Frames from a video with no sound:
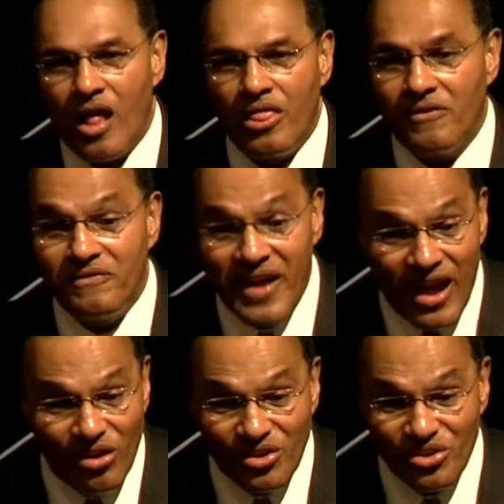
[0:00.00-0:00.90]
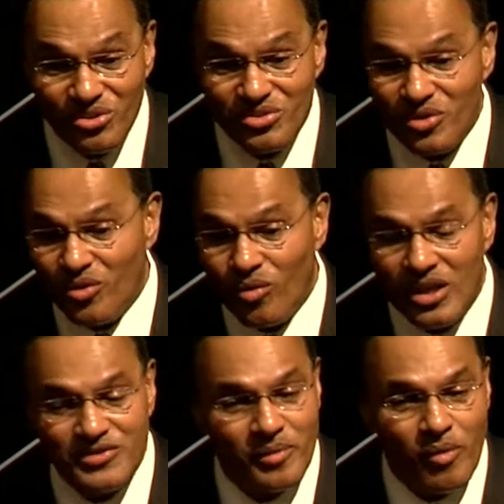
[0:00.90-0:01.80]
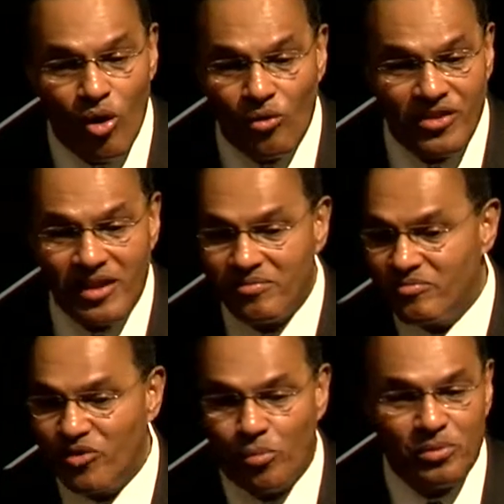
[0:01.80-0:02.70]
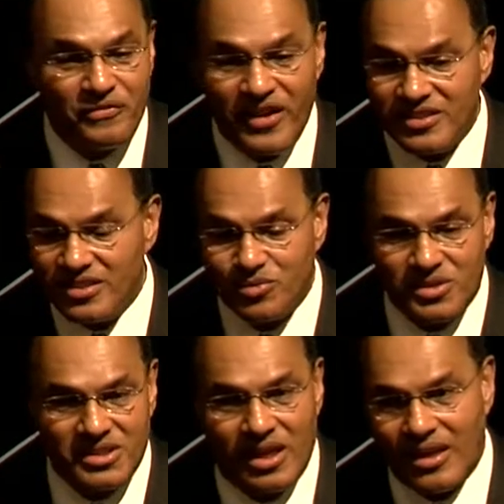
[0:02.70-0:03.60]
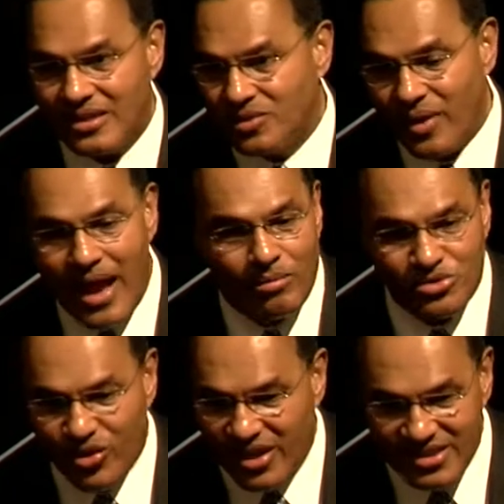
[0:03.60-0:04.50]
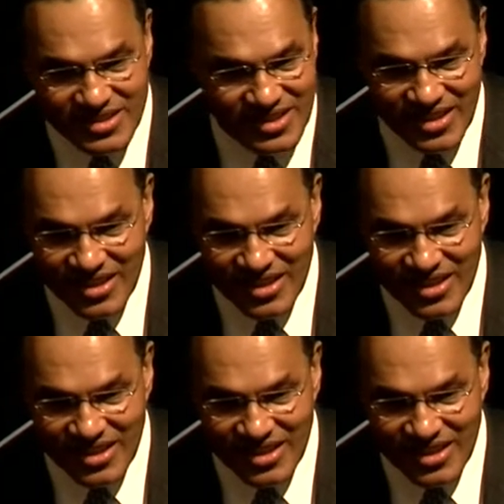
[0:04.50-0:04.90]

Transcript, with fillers: the values were the ones from old that your professors would say, that's the way I was raised